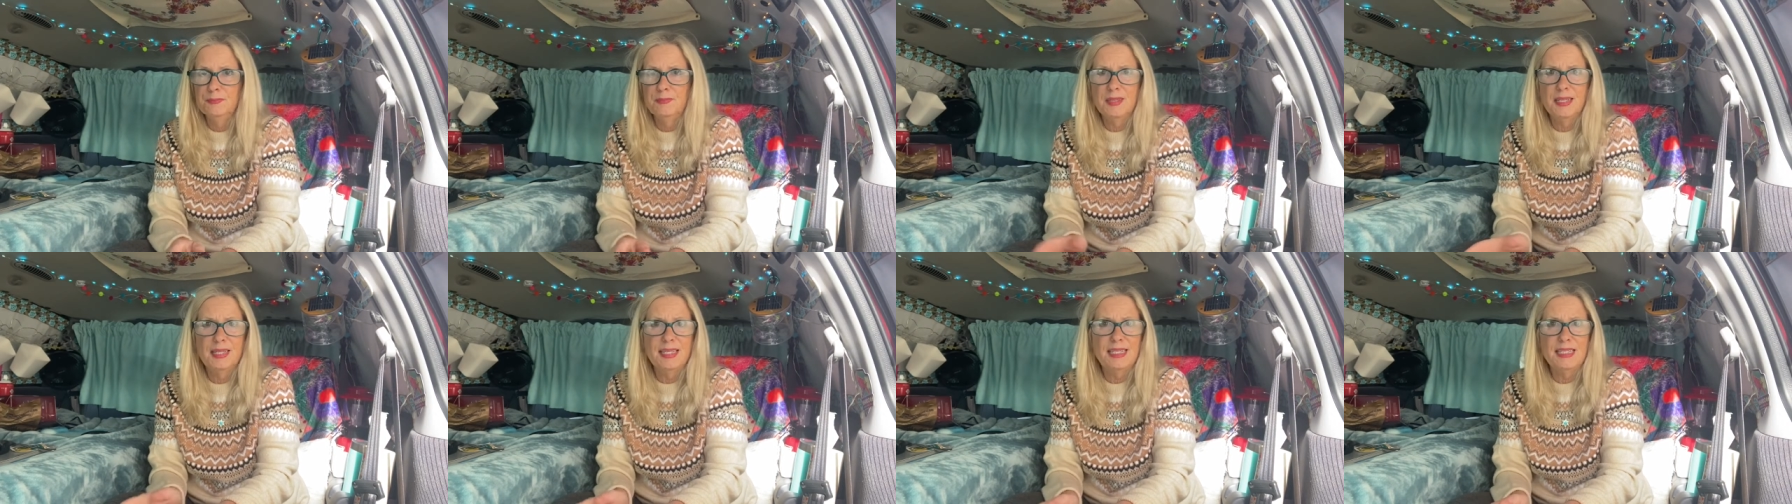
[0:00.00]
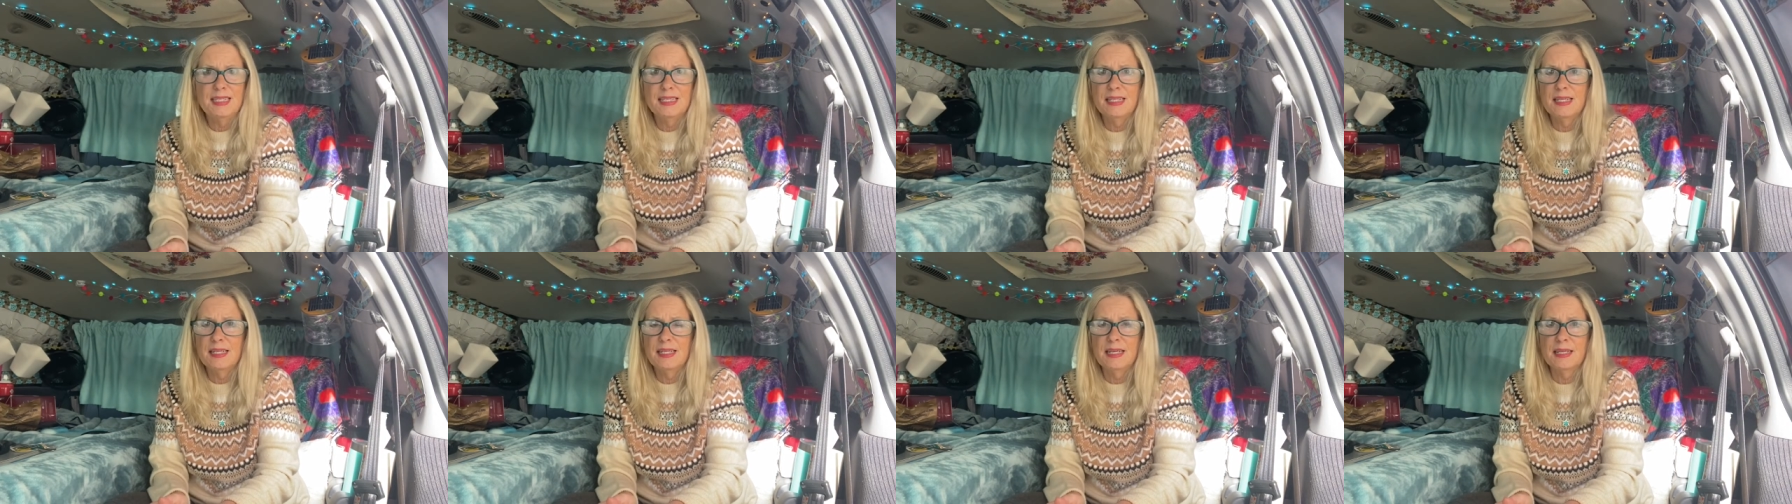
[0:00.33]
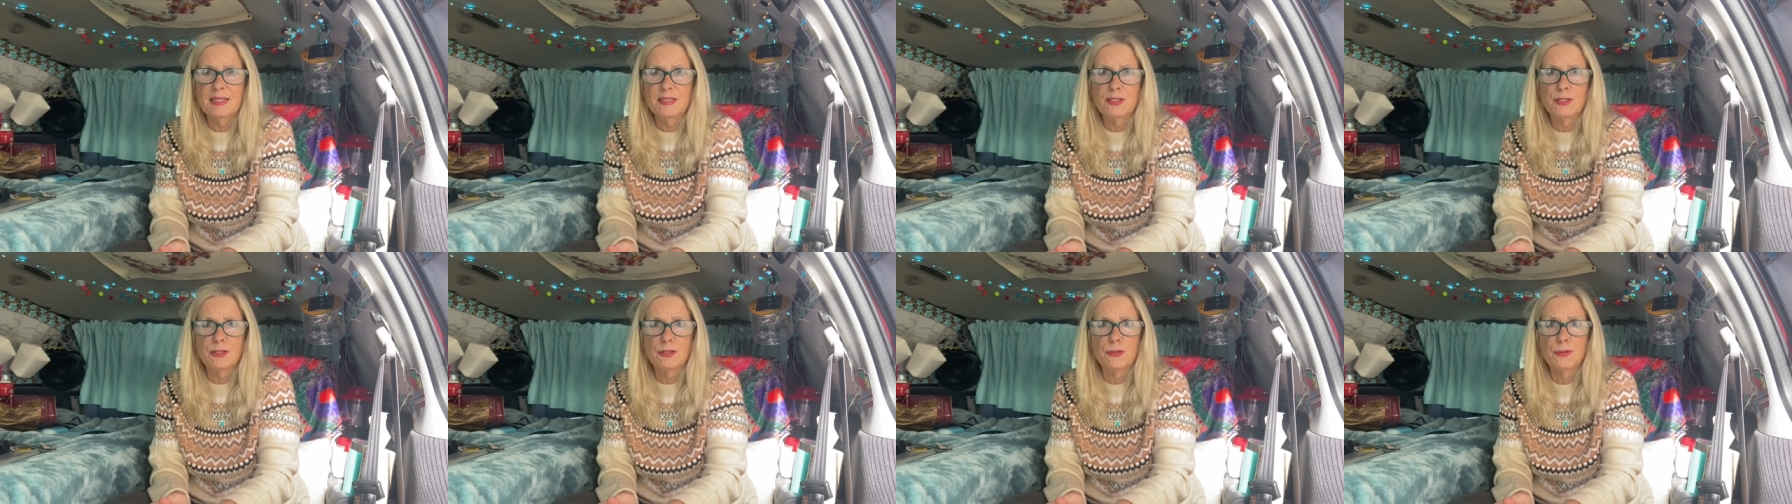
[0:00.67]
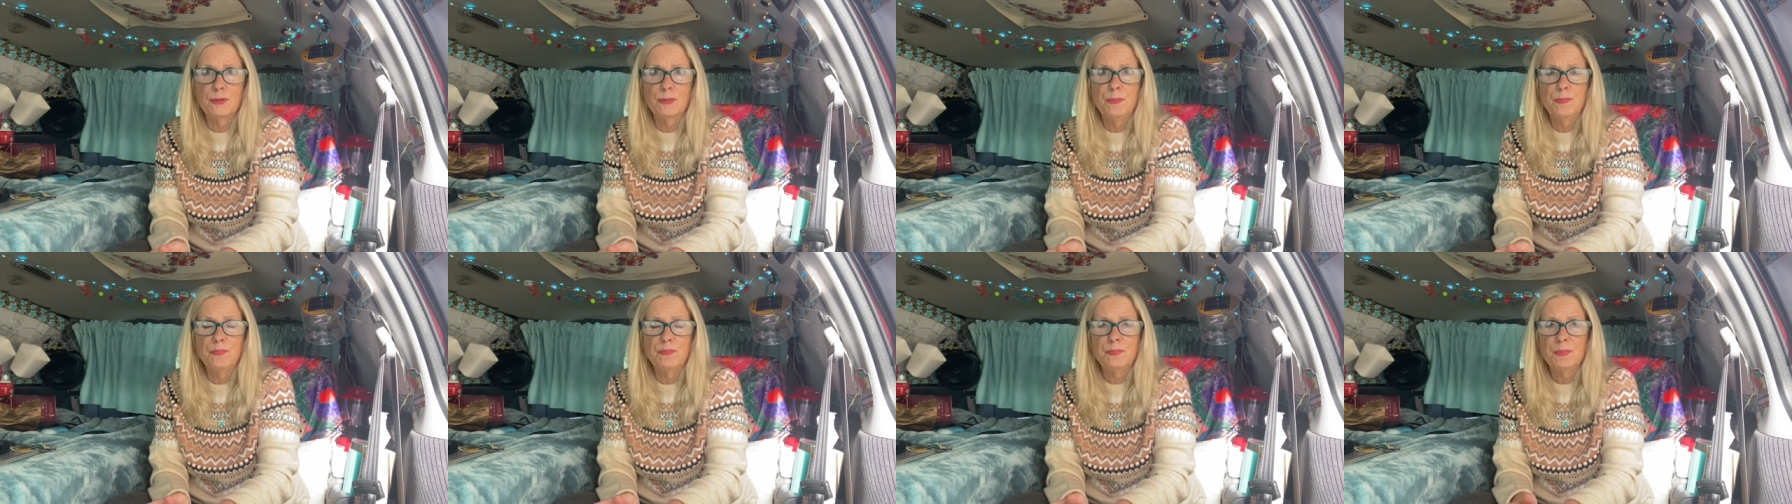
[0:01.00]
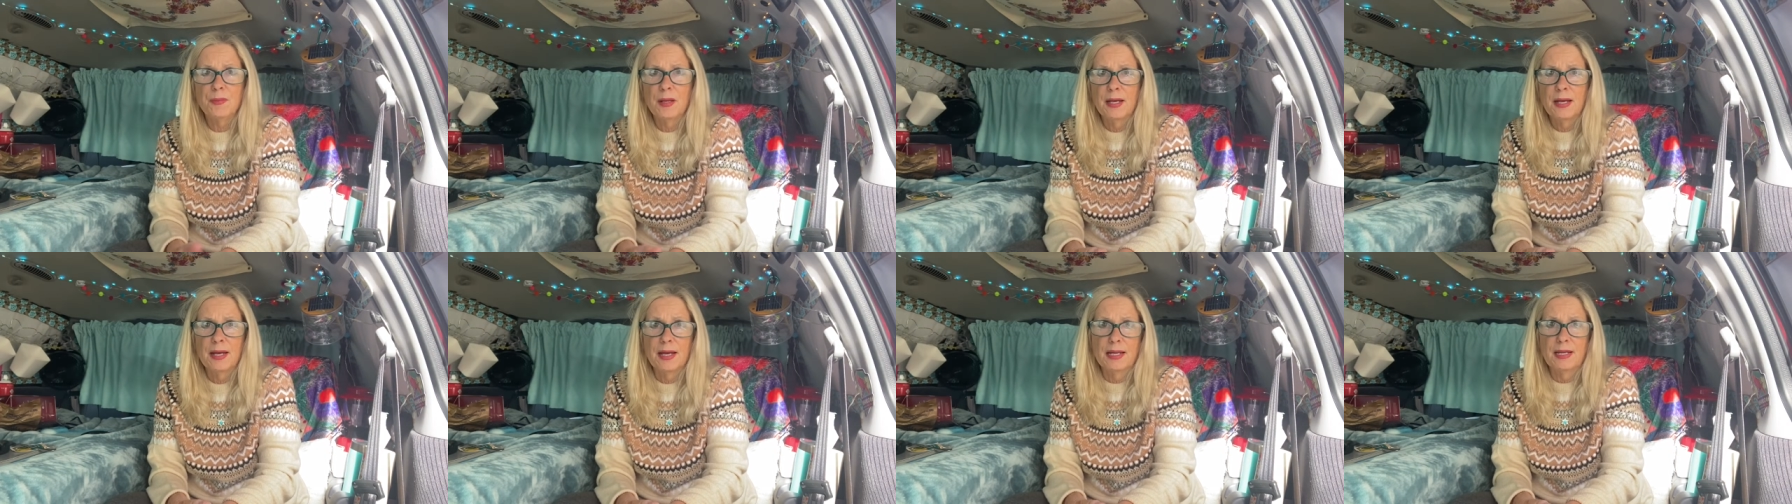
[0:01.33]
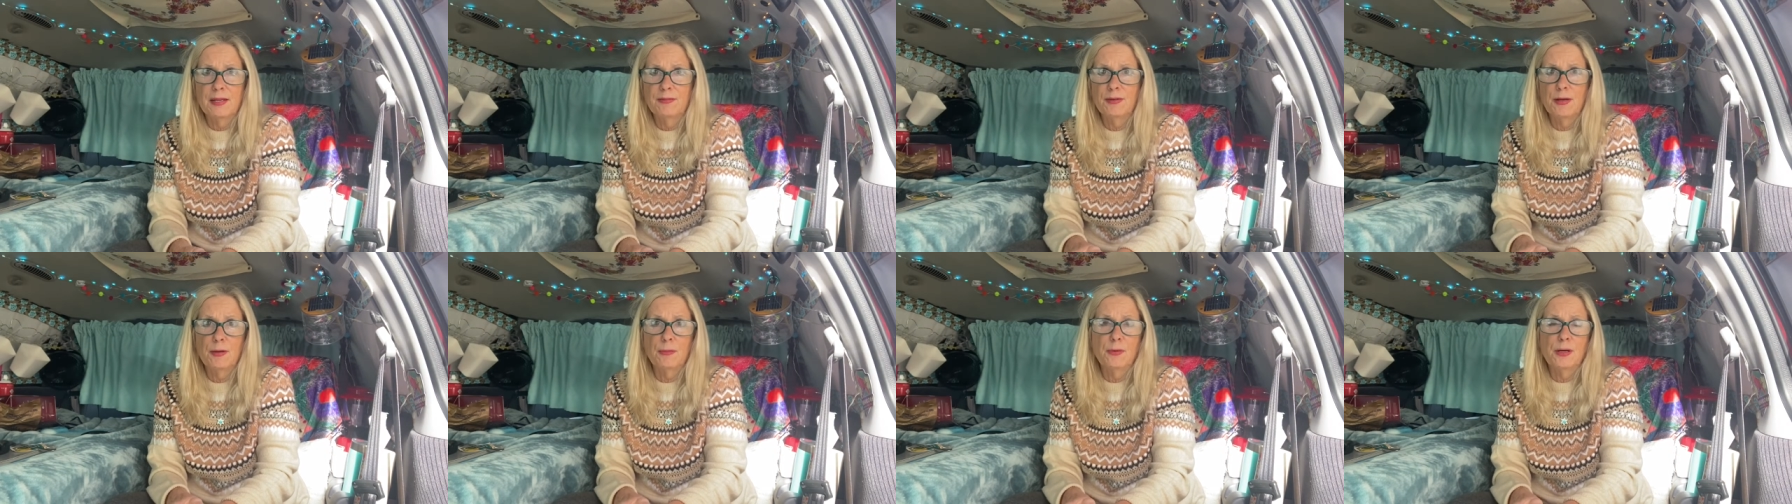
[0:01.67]
Easy to get to. And
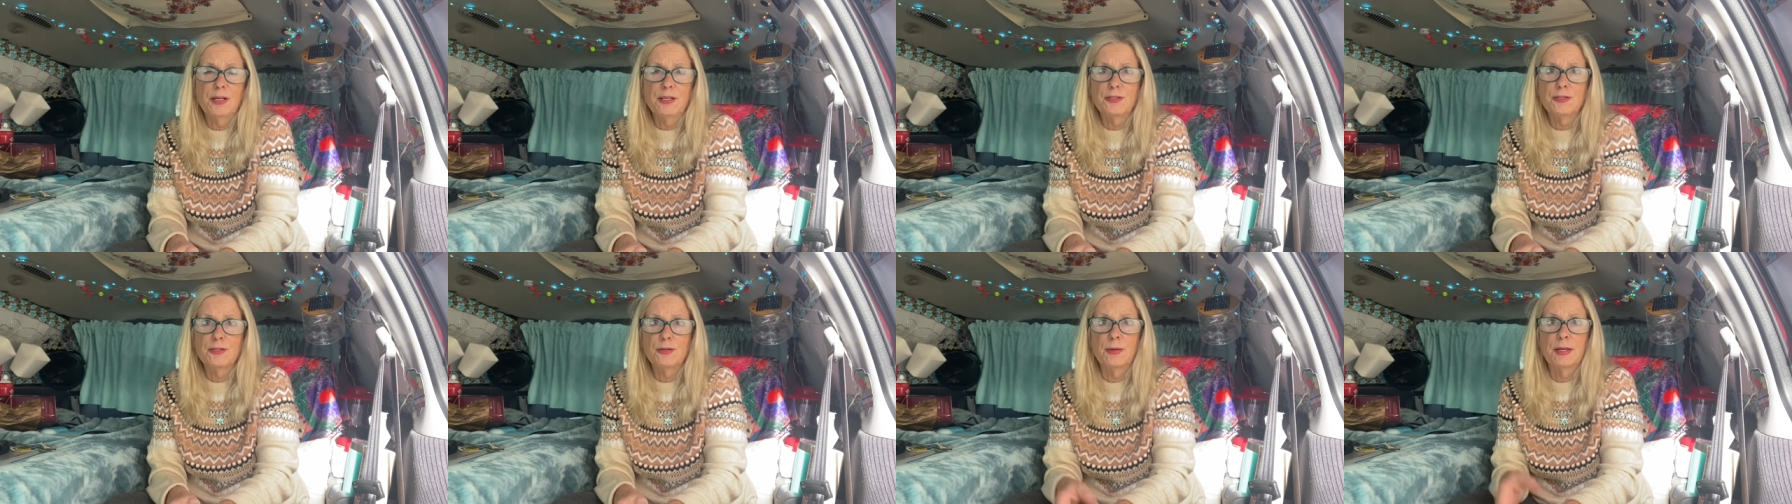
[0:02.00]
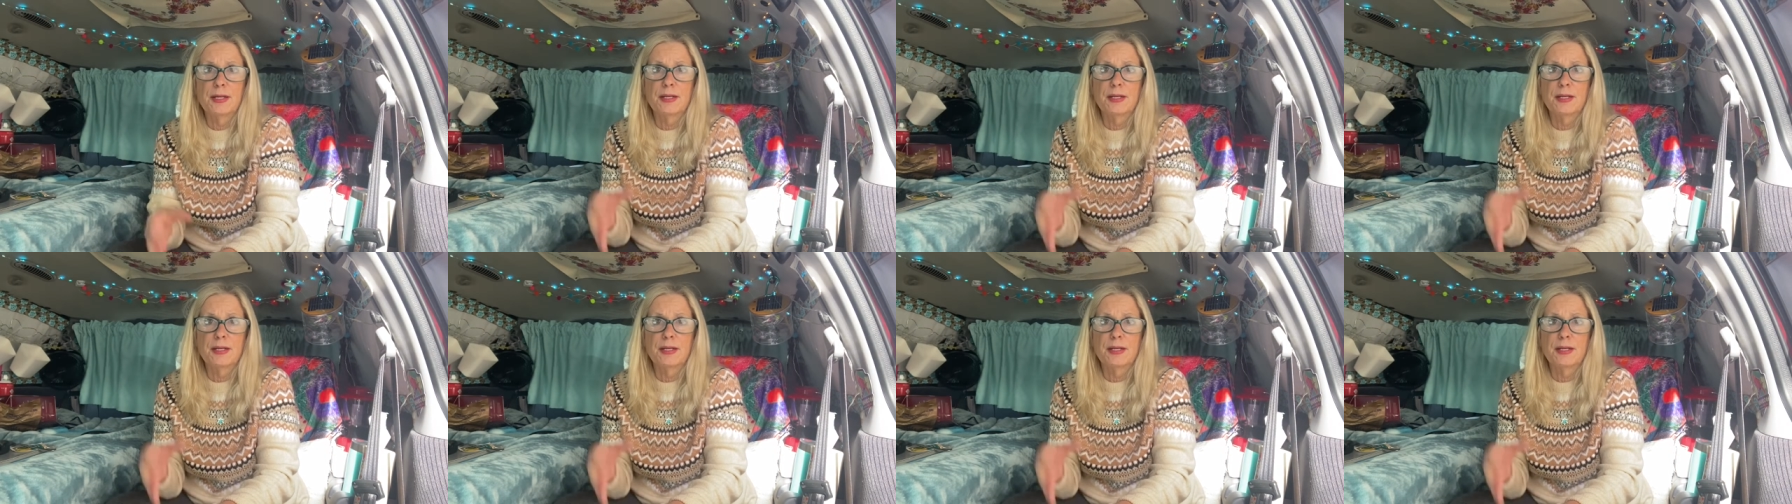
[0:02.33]
if I want to, I